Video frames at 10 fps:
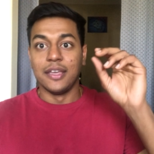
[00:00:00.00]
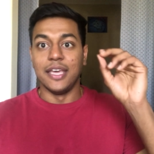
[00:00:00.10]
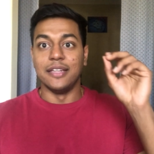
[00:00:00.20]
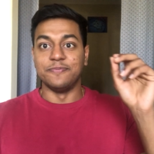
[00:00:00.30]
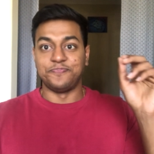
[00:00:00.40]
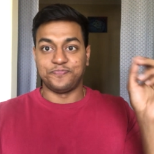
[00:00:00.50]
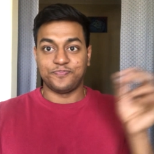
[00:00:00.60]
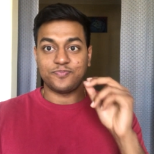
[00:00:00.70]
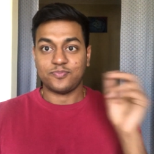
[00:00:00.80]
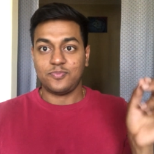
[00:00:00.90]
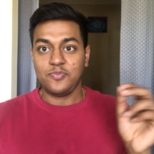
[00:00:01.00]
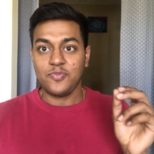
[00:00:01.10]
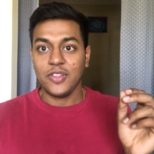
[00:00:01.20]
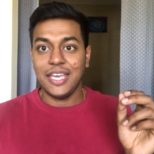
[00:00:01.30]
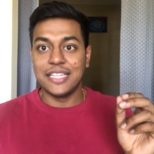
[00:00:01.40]
it
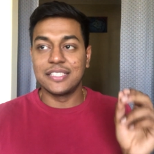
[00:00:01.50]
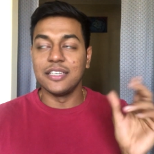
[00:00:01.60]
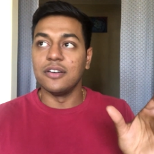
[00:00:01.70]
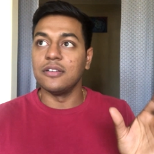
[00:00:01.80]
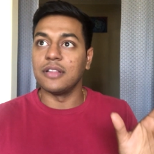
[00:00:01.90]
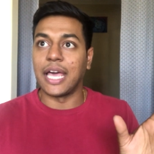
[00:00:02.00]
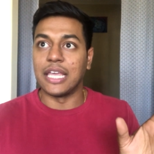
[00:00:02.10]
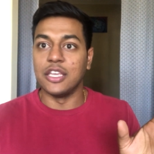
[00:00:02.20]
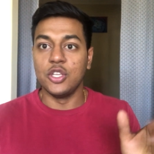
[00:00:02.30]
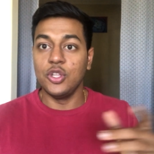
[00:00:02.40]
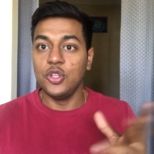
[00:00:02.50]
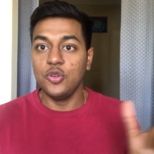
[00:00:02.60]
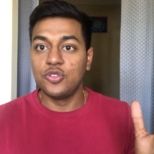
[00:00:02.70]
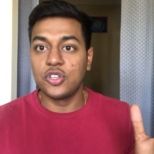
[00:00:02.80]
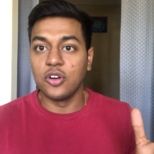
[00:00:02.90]
it's still like
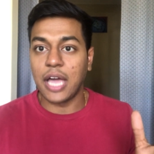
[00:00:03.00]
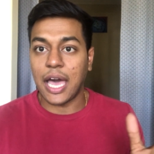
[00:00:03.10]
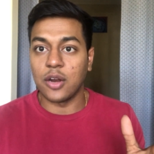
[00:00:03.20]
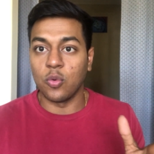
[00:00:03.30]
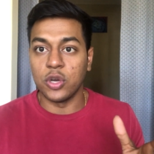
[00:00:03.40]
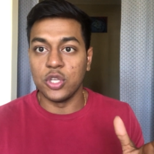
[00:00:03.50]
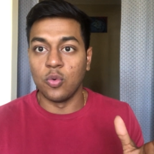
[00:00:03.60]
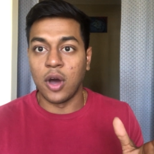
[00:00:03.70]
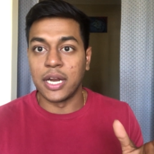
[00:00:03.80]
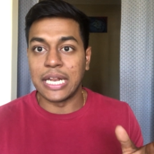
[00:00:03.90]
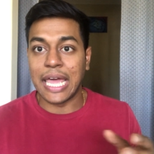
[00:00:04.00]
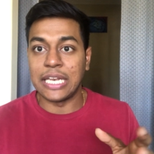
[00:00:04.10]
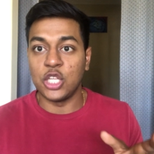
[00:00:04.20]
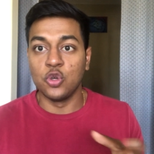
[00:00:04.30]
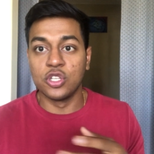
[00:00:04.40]
you still got what you wanted
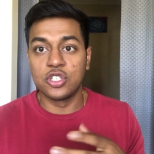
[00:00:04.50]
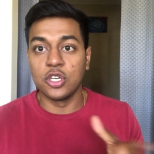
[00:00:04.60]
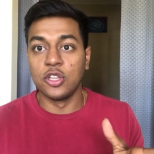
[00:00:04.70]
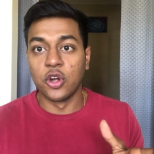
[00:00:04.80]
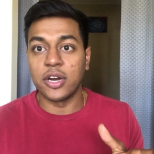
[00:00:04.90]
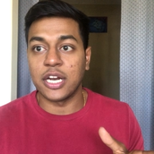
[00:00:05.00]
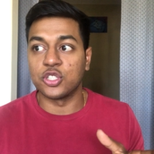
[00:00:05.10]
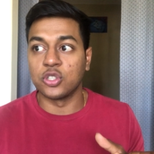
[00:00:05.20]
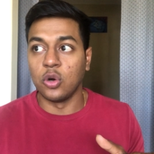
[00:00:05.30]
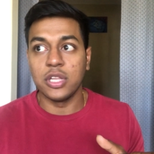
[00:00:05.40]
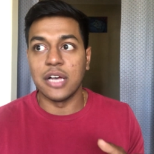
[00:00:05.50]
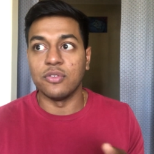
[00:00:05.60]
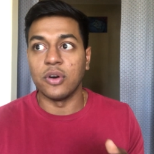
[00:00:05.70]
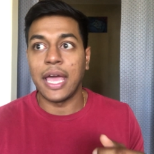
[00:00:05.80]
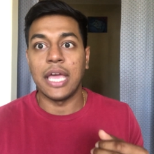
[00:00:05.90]
and you could still learn at a soul
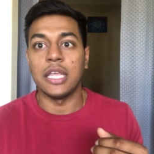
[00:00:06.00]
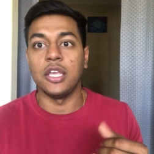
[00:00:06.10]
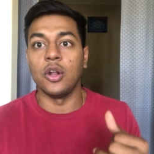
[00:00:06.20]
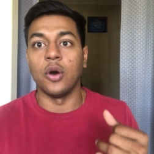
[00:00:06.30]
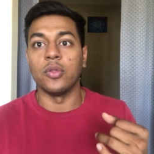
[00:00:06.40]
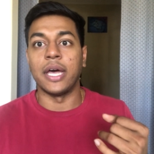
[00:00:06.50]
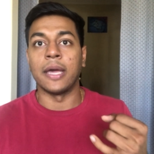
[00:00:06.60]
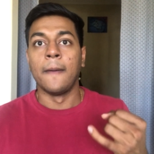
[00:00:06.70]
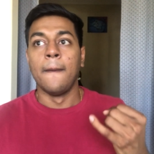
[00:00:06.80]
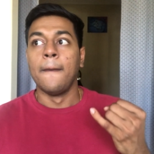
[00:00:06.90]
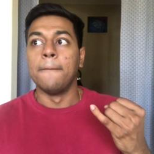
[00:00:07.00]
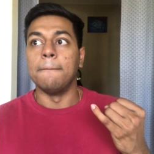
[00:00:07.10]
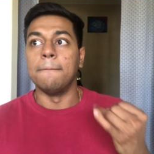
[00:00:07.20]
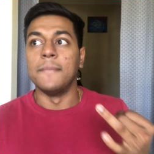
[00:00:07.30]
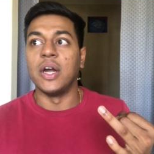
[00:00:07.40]
level hey you know like
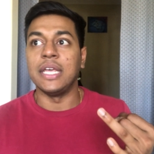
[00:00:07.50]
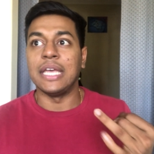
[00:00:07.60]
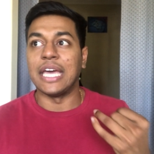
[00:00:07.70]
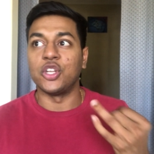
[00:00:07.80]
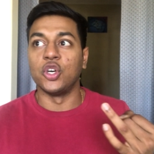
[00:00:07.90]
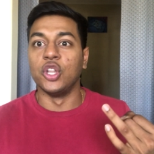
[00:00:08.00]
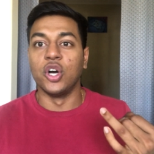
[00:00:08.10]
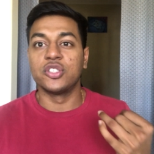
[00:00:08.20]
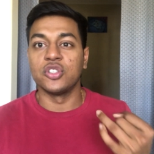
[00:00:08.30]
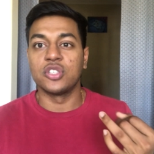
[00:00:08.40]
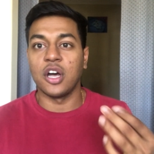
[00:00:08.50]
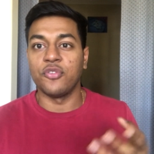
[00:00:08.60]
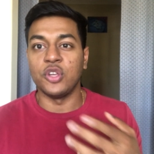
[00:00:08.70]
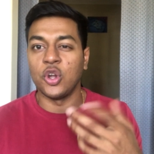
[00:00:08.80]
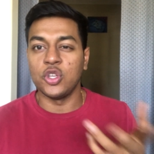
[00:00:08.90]
money and good looks and
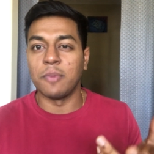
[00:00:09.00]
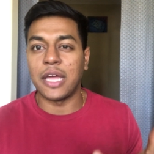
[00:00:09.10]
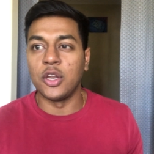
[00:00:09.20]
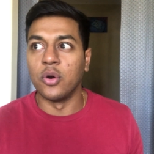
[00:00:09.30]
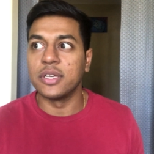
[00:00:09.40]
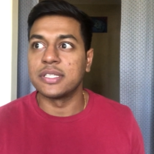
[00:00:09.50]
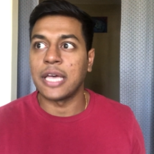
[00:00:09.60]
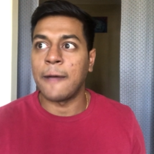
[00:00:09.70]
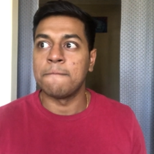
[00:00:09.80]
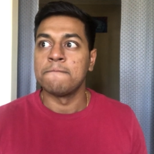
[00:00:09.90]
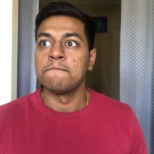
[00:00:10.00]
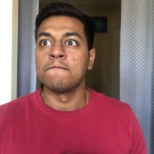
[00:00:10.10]
stuff you know you might notice that